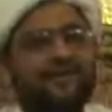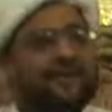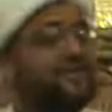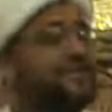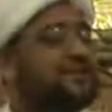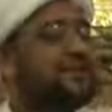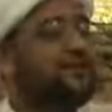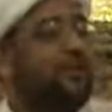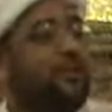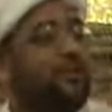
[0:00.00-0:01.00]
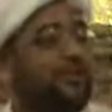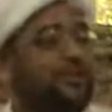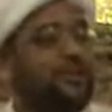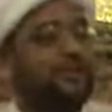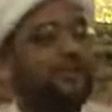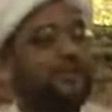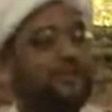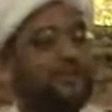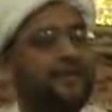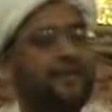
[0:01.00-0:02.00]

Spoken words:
He's just an orphan.